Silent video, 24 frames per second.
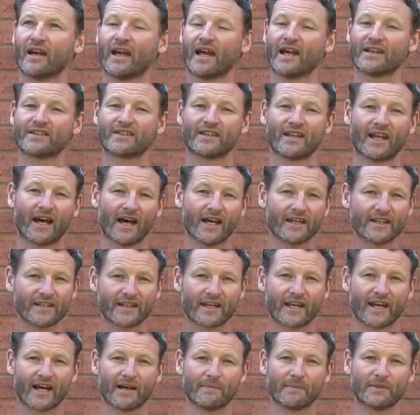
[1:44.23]
as an
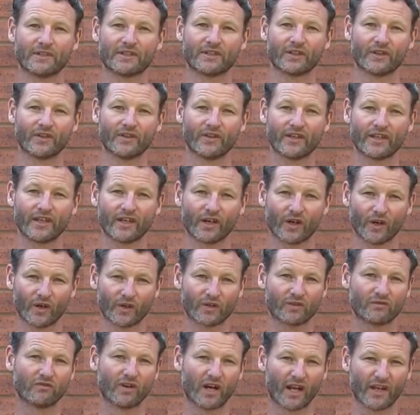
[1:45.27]
undergarment on the
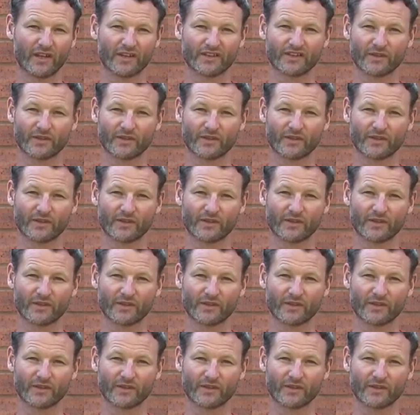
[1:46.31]
odd run.